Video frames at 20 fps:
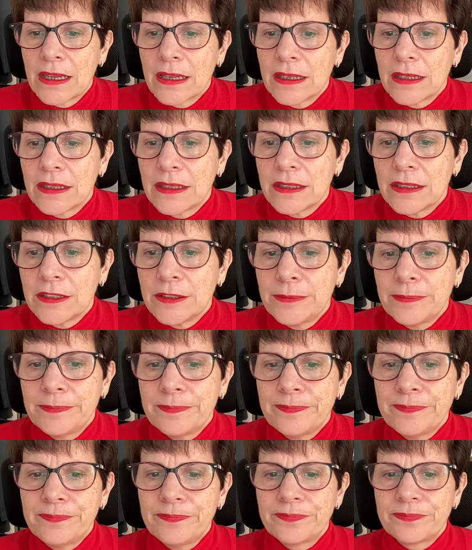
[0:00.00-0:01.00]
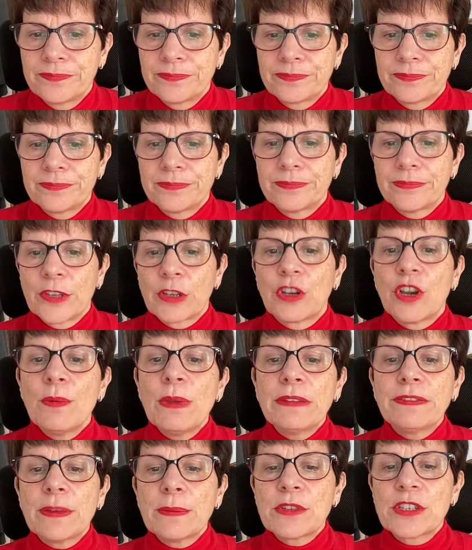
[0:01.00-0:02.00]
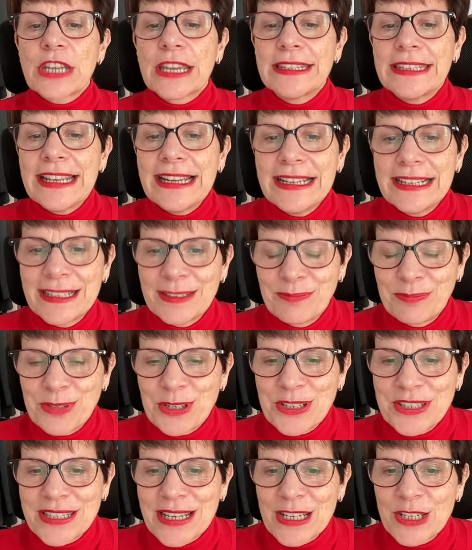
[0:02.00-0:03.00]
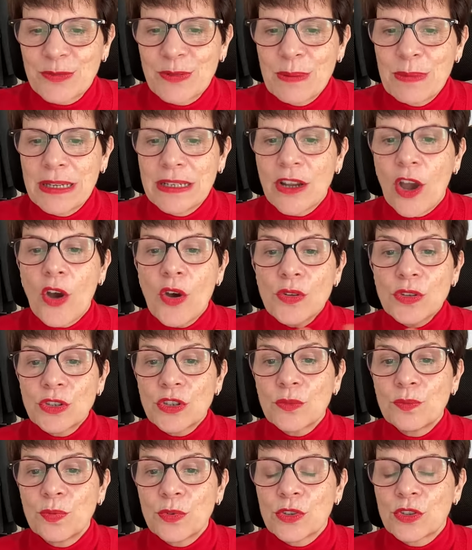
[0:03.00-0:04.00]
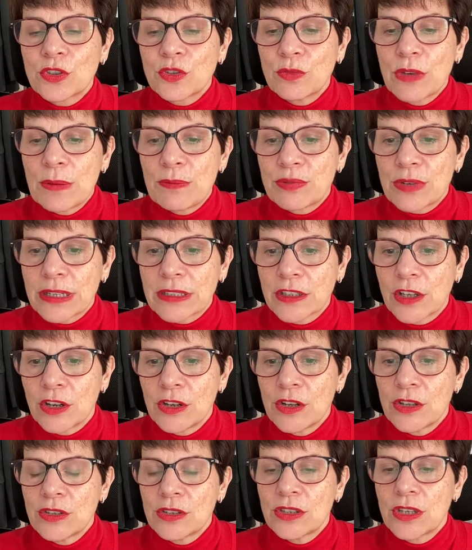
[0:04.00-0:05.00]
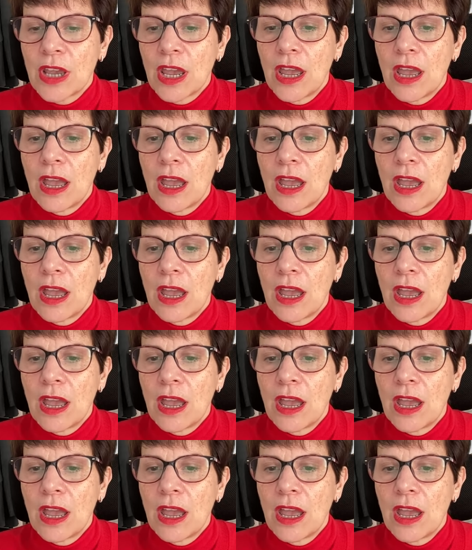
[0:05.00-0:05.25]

Um, a comment from Janelle, plus size women aren't supposed to wear bright colors